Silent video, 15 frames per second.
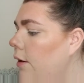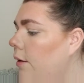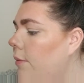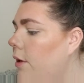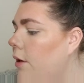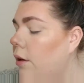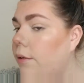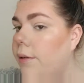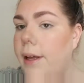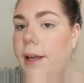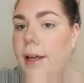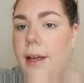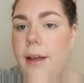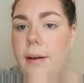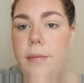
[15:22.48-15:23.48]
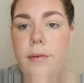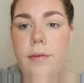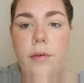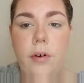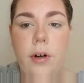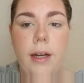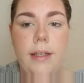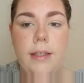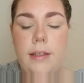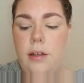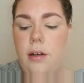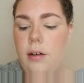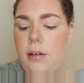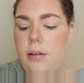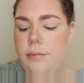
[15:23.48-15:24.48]
I'm gonna go ahead before I
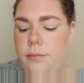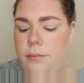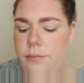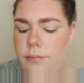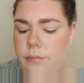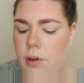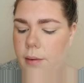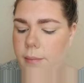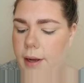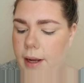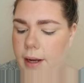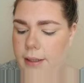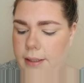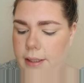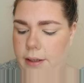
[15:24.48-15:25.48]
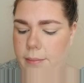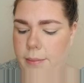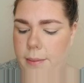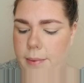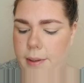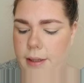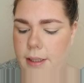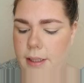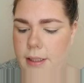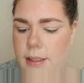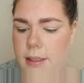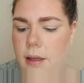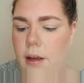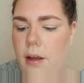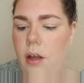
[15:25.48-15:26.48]
start on my eyes here. I'm gonna put this